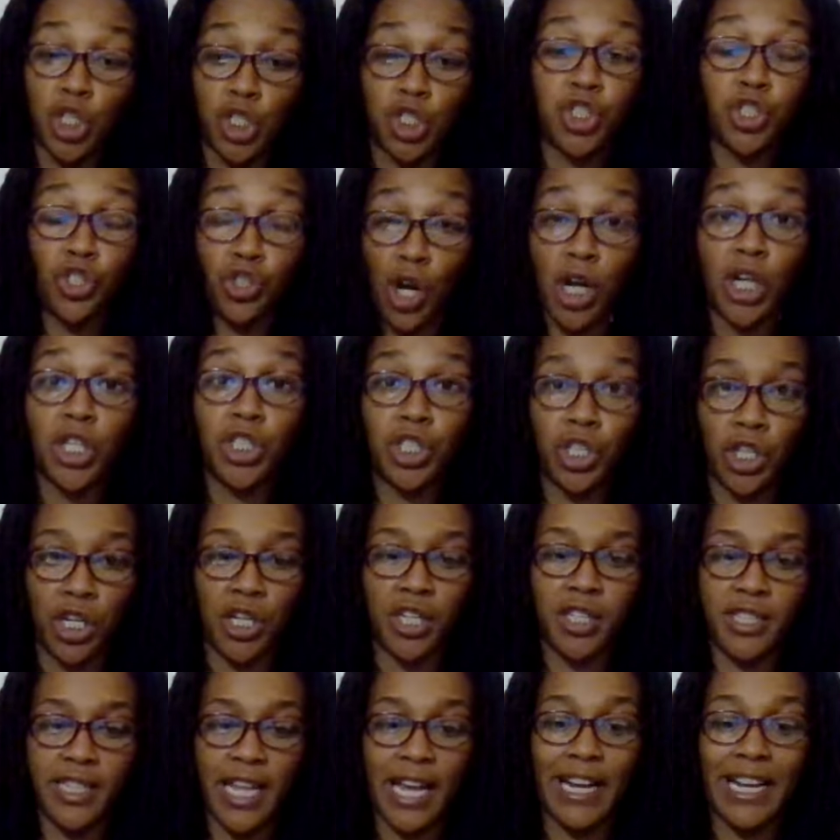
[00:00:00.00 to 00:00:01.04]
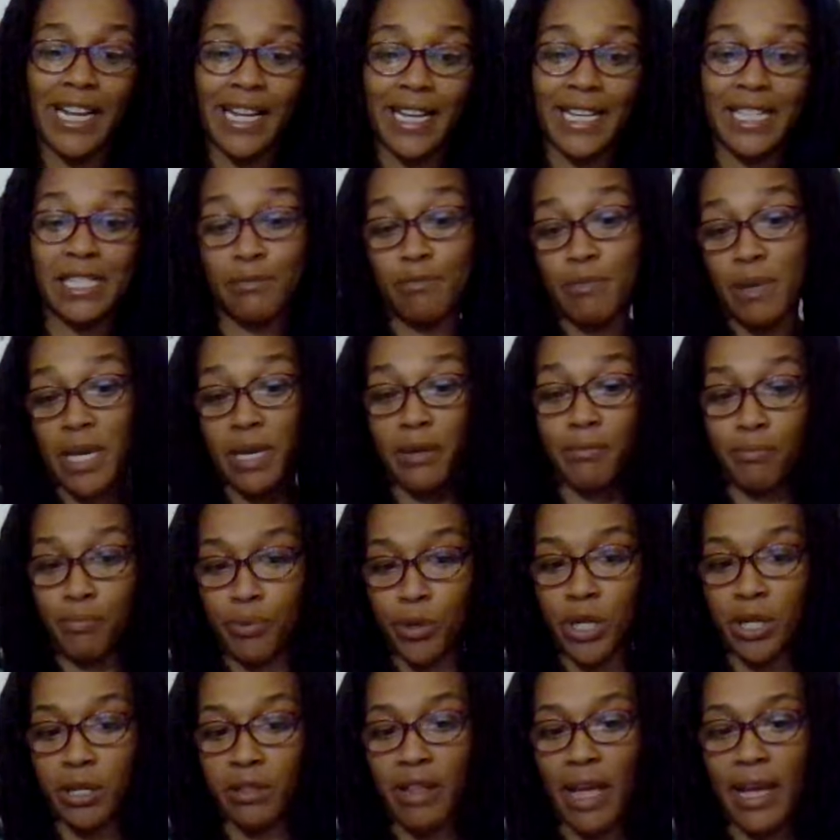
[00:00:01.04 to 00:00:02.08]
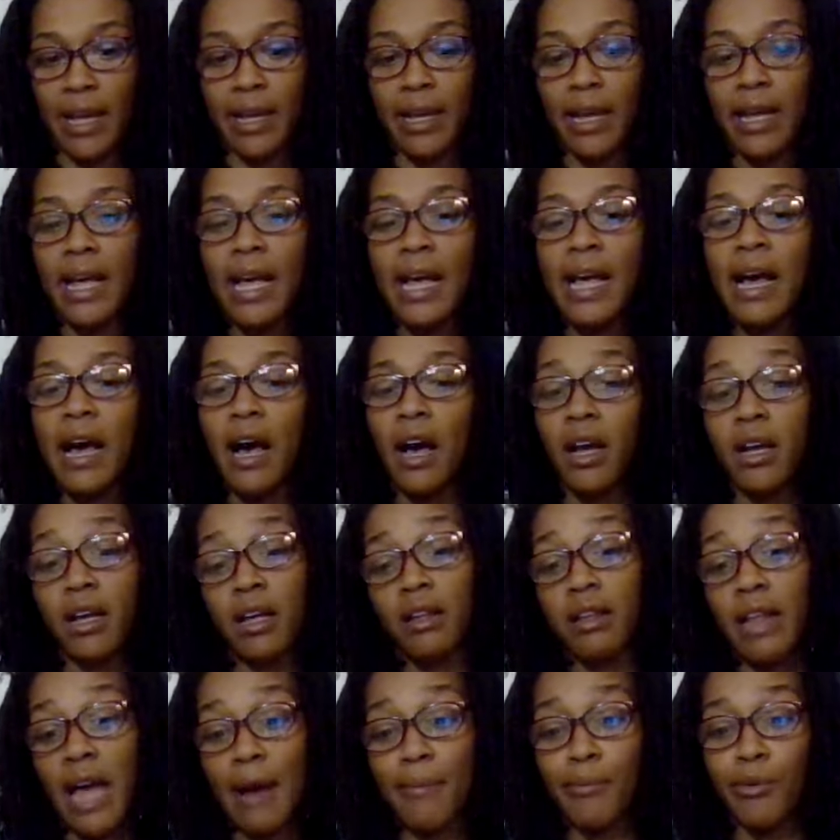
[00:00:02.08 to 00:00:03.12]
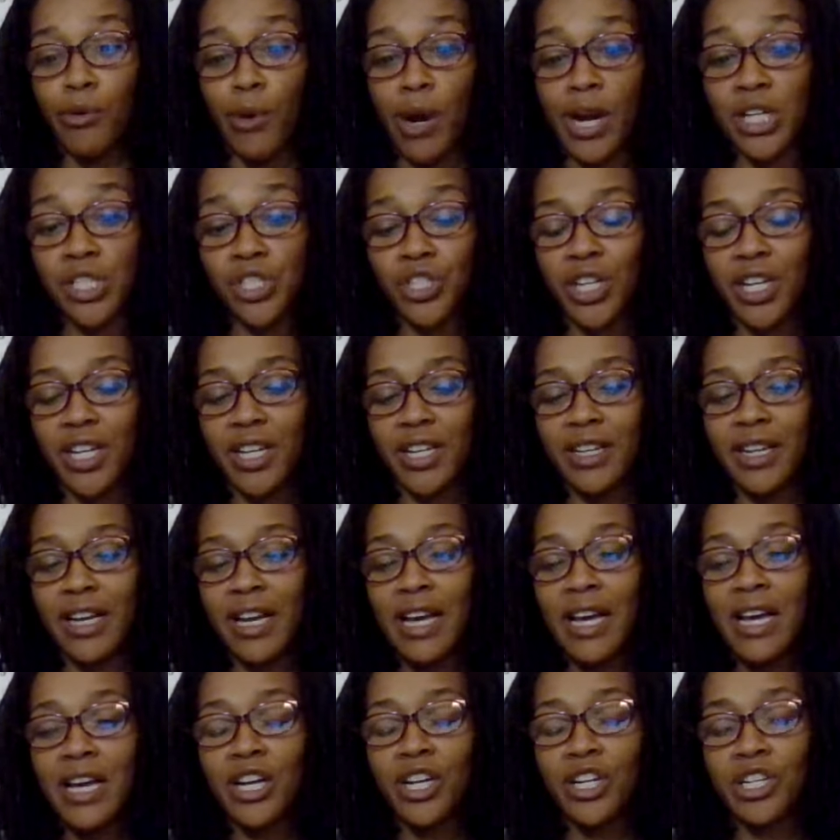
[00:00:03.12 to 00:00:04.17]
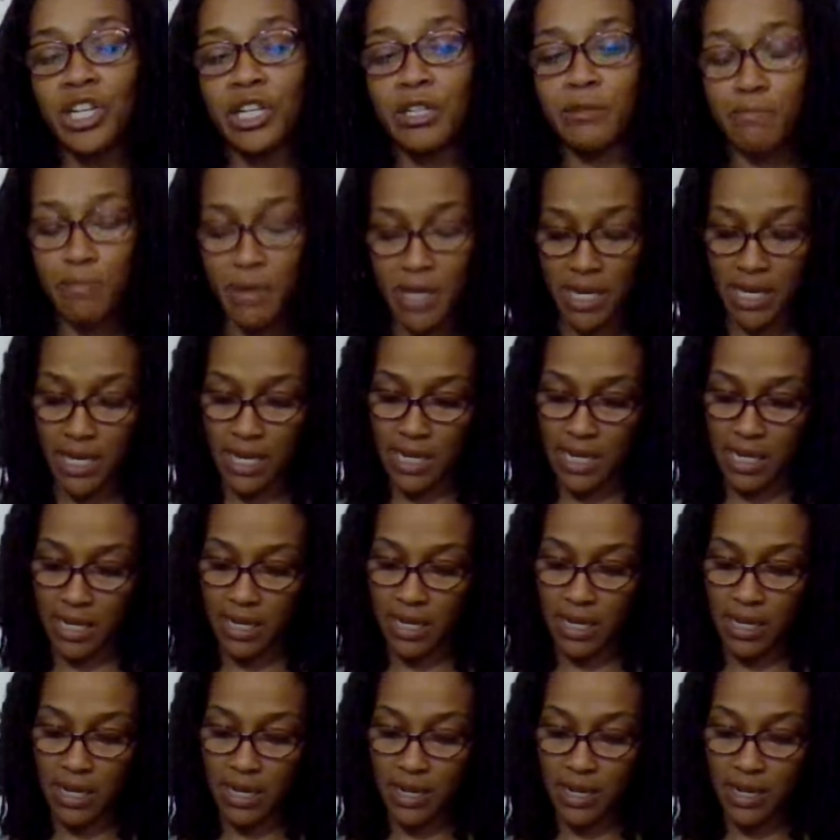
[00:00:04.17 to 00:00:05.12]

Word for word: structure that is being put it. Like a collaboration could be